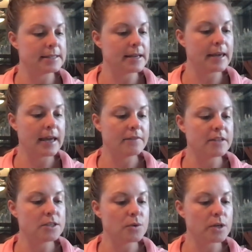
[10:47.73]
They
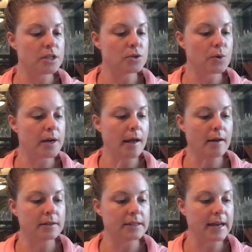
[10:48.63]
canvassed door to door,
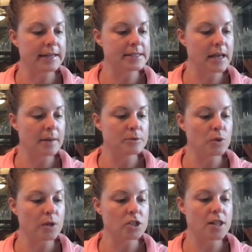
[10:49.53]
held nighttime
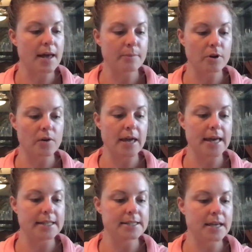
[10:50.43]
torchlight parades,